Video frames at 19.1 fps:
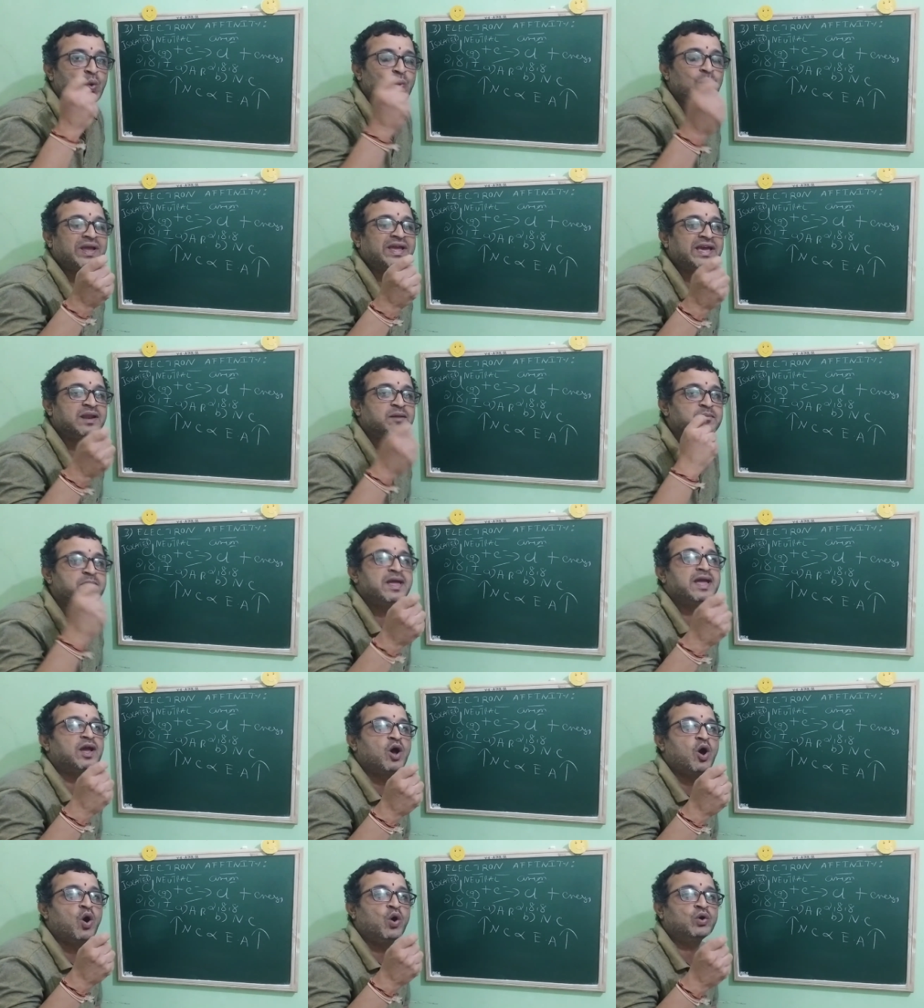we can
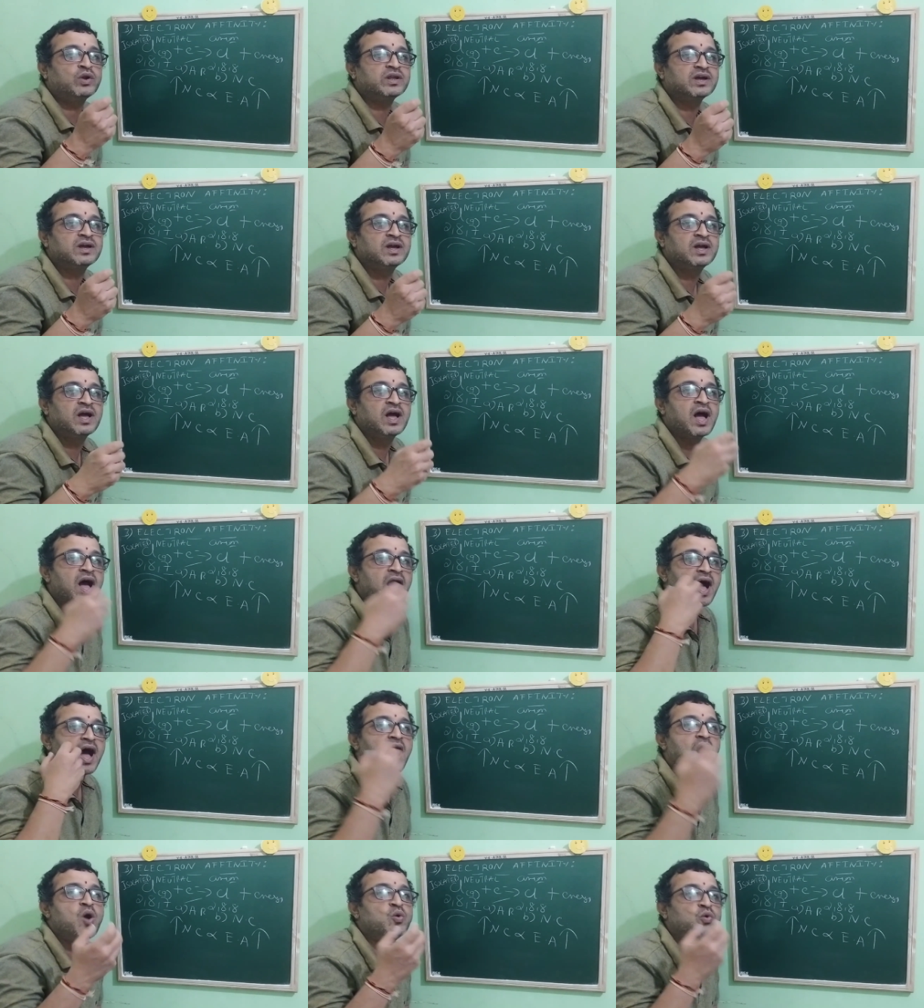make out
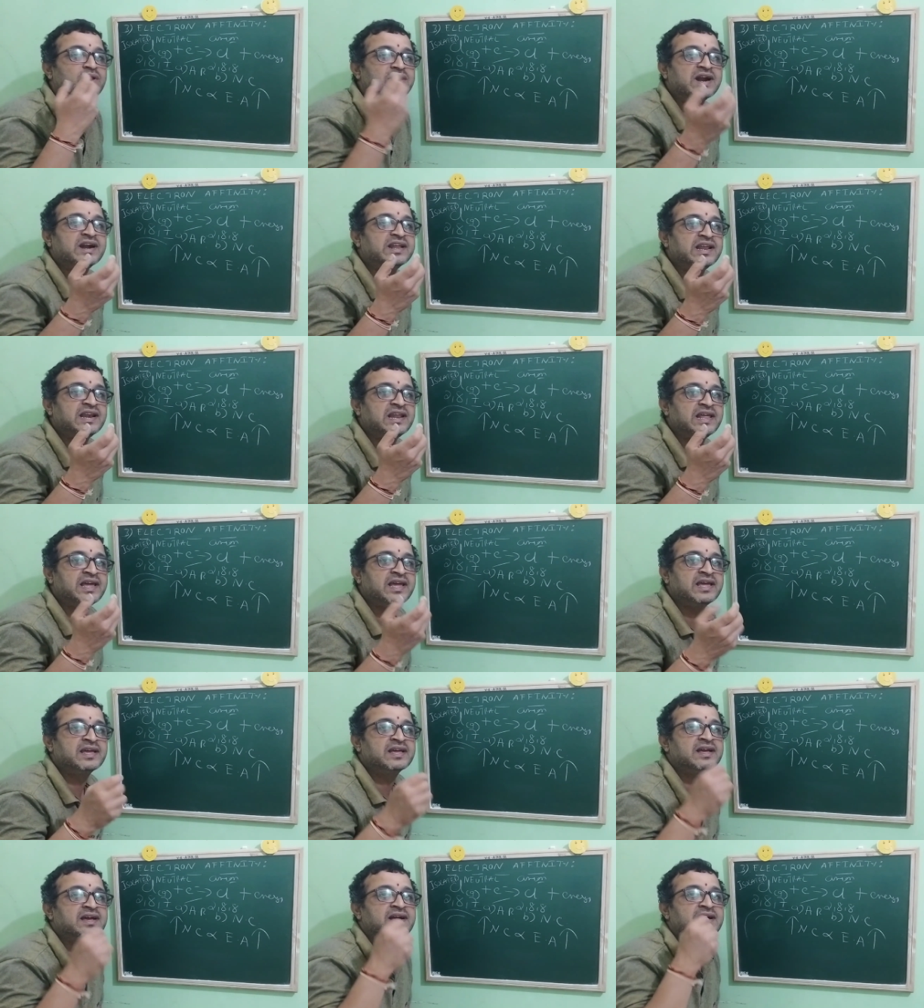how
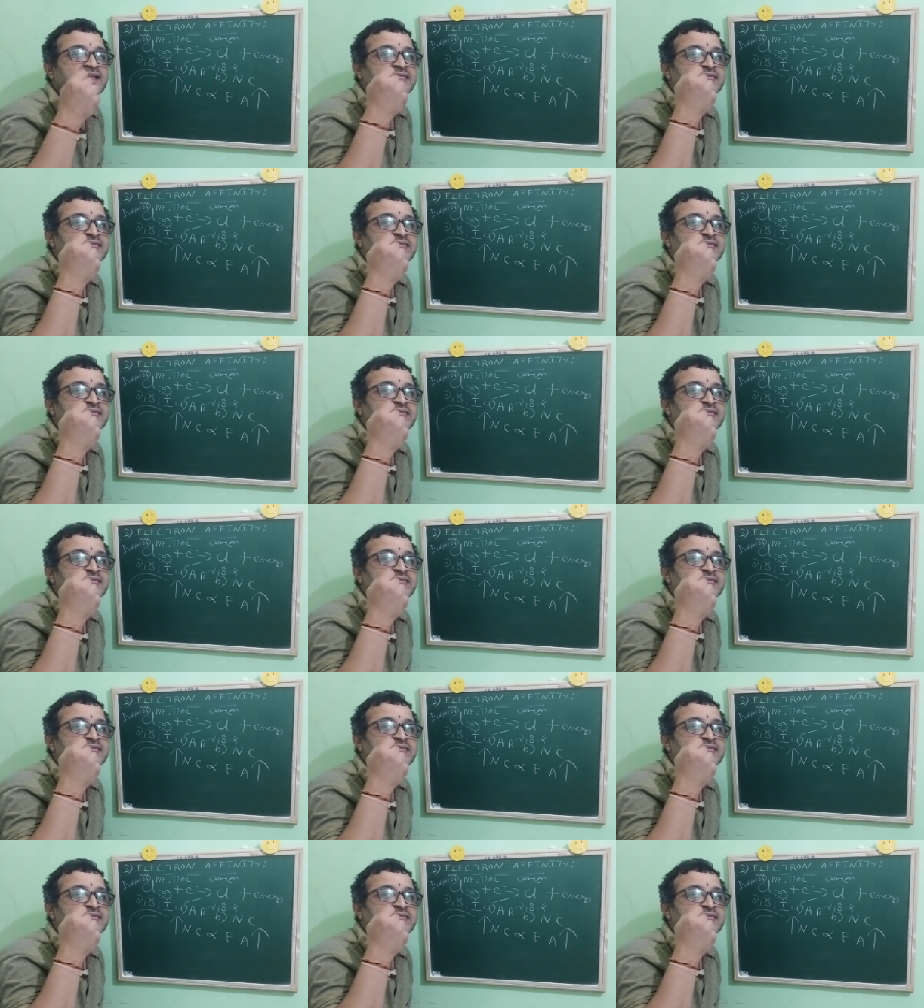readily